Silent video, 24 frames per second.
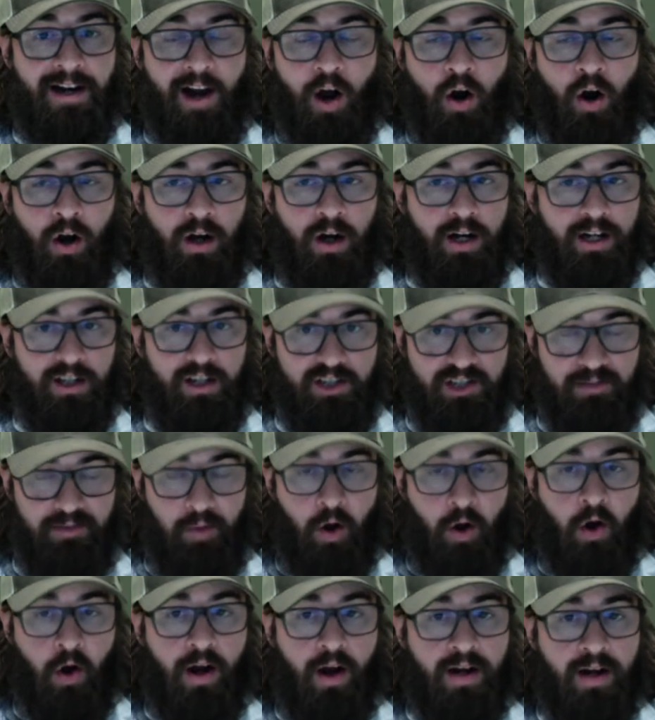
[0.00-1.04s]
are going to
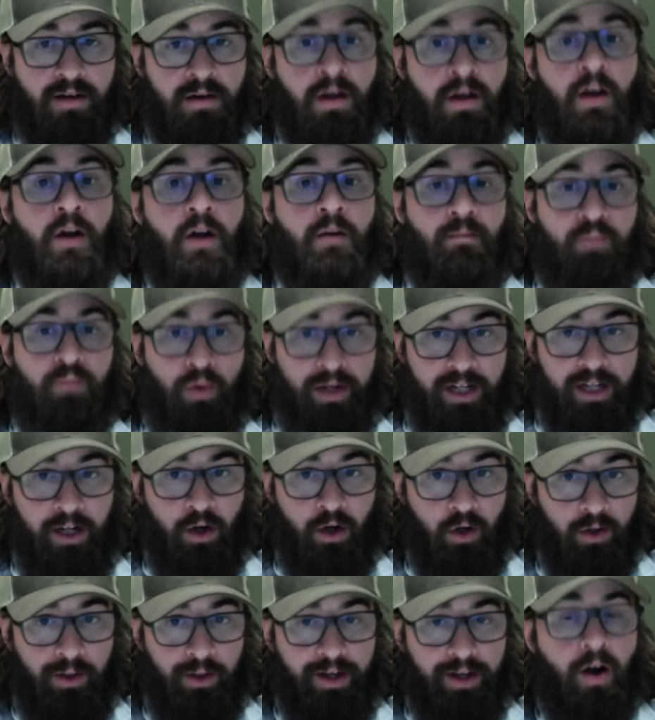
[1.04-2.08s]
spawn pretty
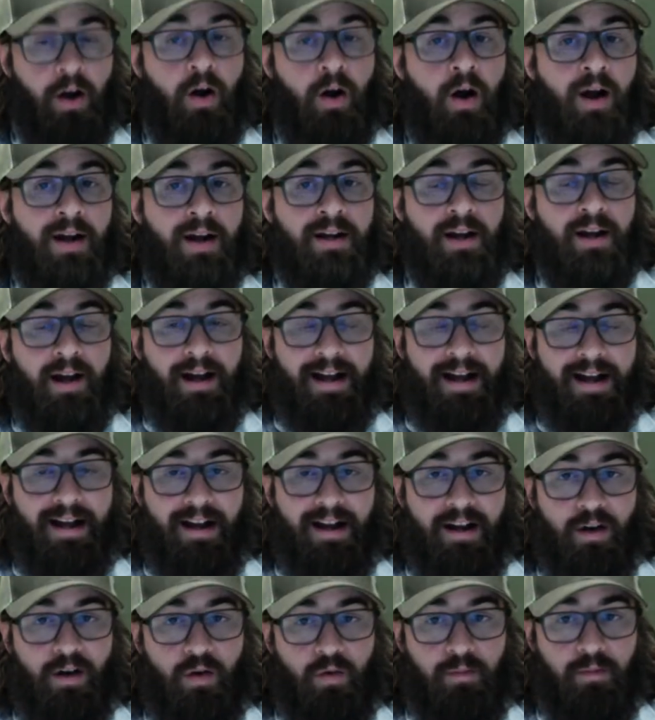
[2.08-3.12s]
early on
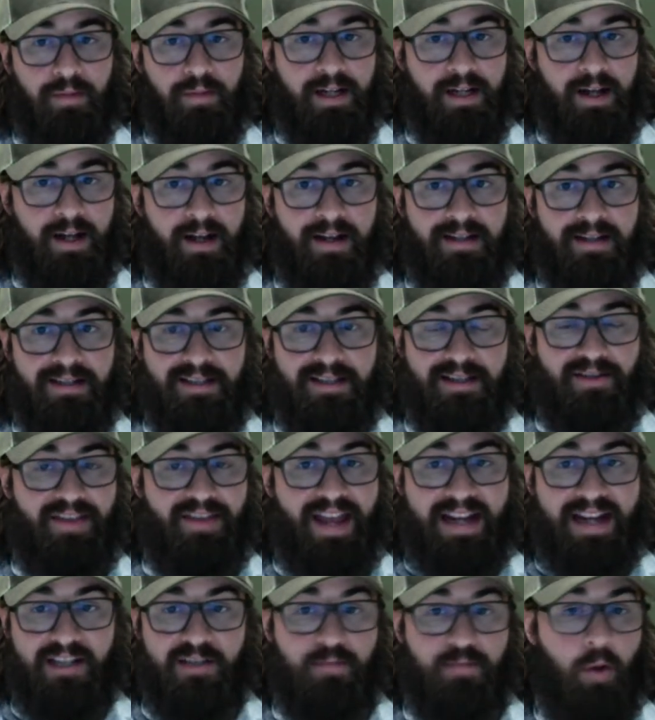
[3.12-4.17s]
uh, because
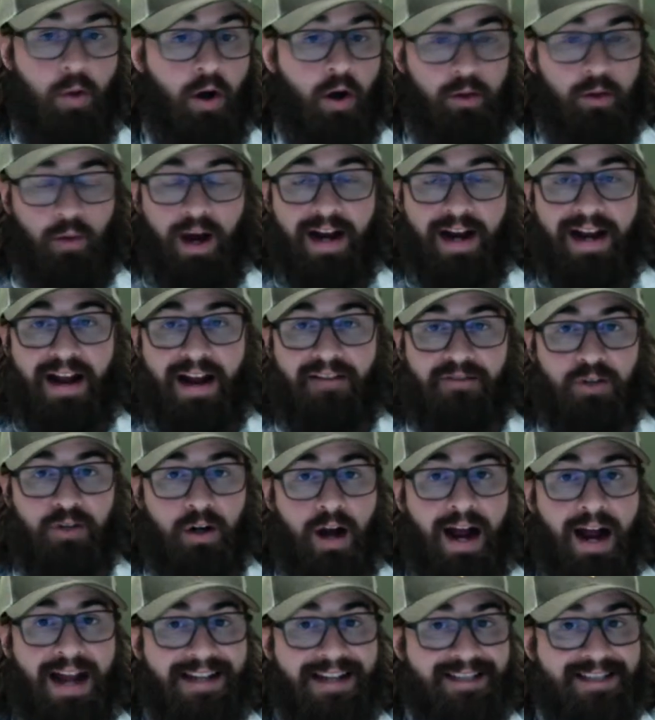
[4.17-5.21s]
they spawn right after
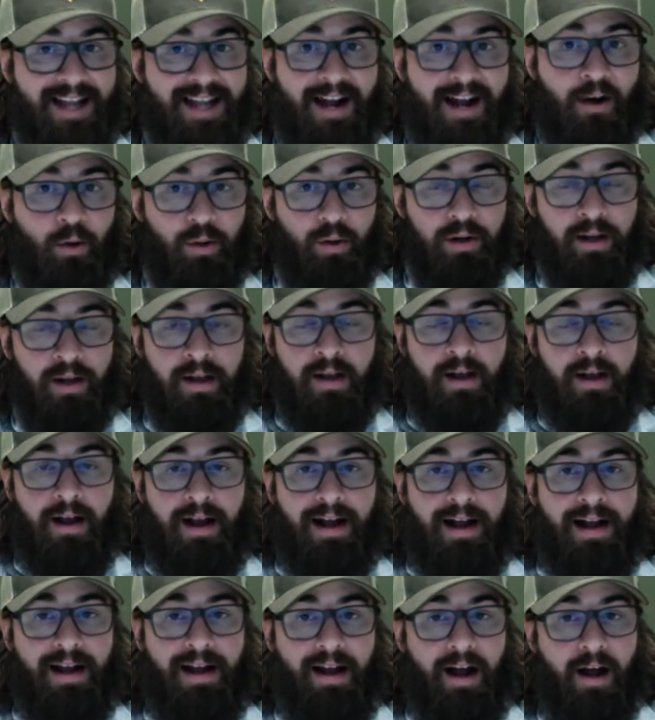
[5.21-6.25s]
ice out
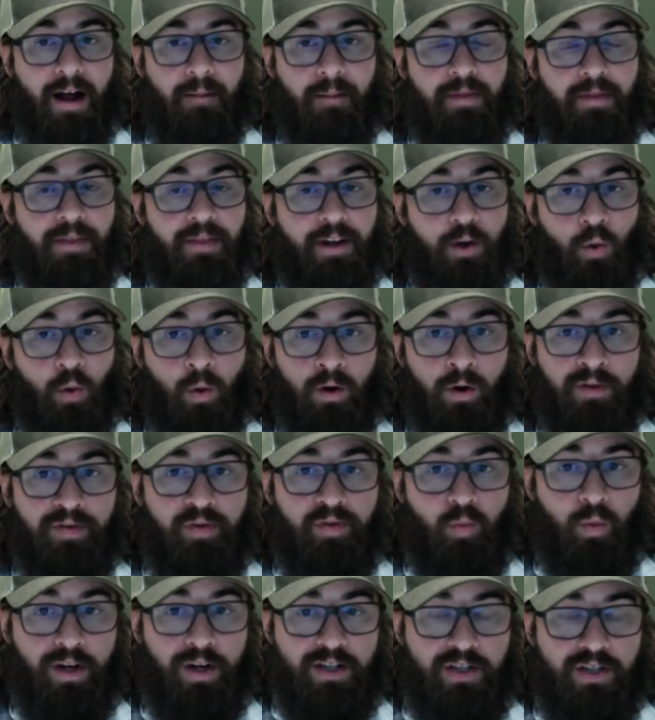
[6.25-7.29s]
uh, up in the north,
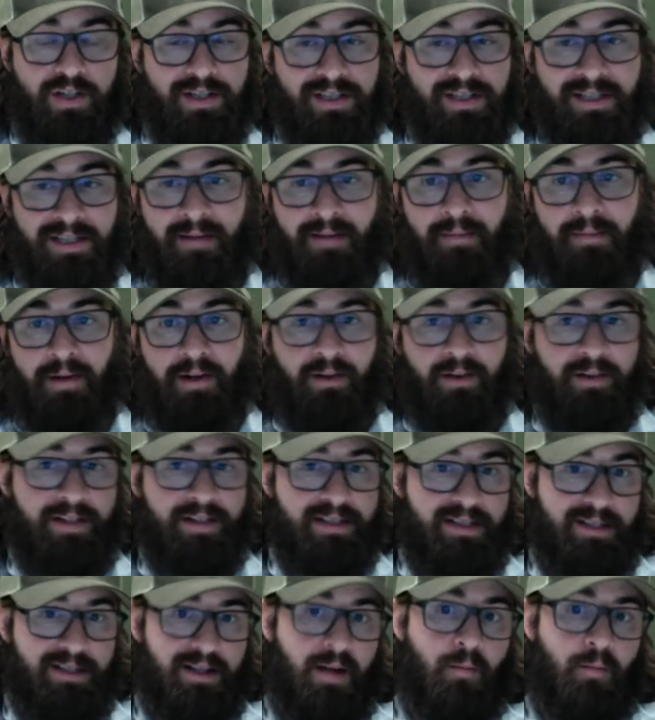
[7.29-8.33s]
which is typically
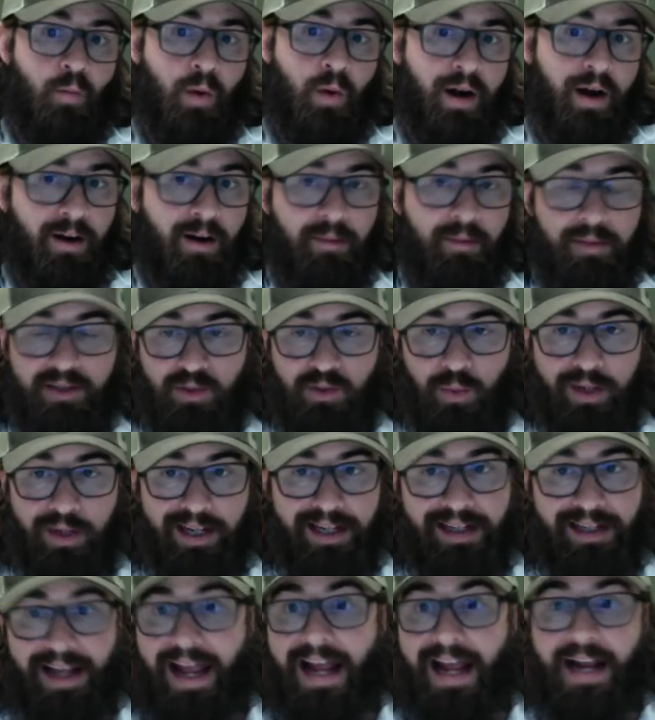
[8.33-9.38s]
somewhere
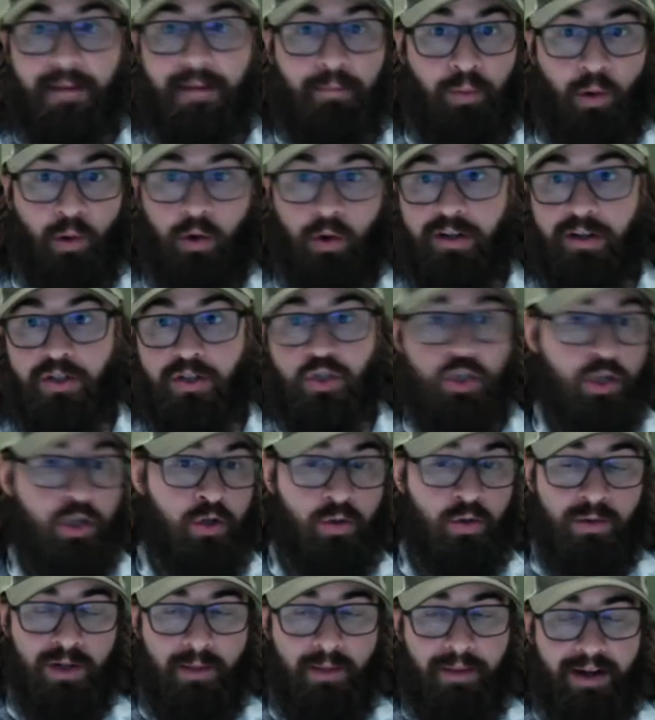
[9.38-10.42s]
between April and
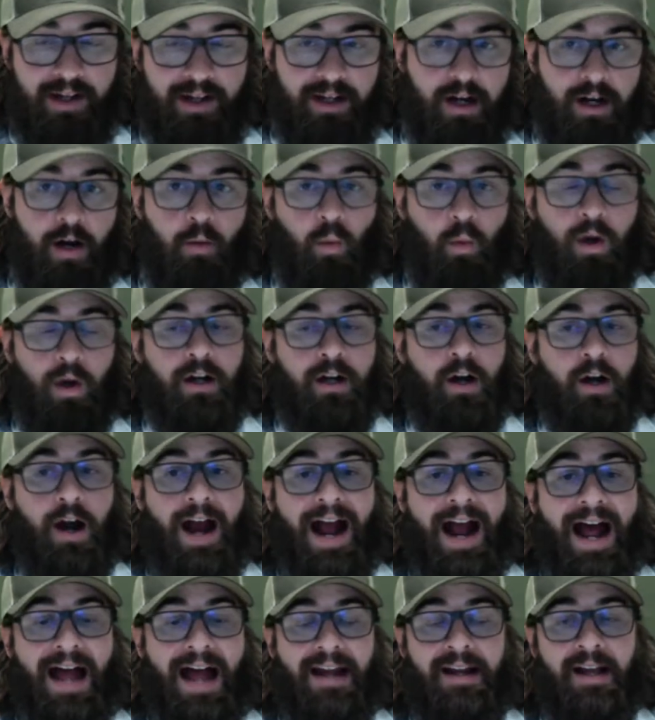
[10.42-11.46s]
June, depending on where you're
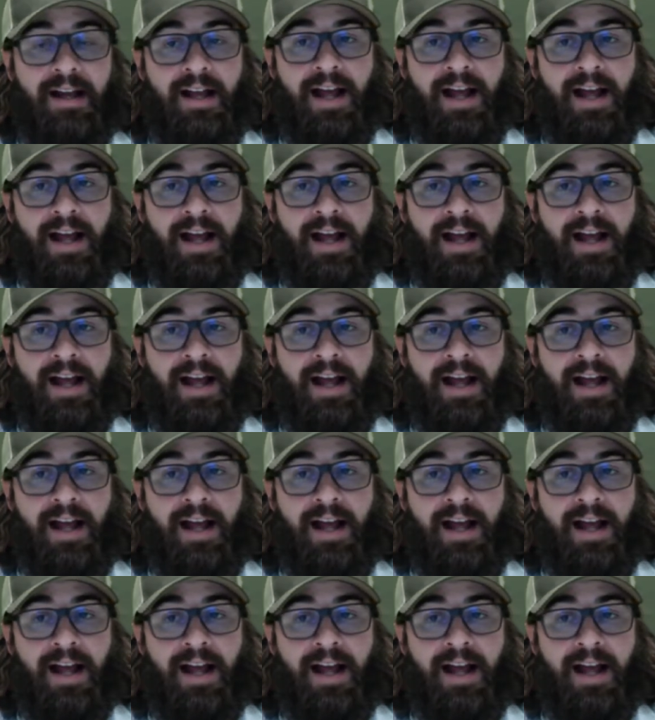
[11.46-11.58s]
at.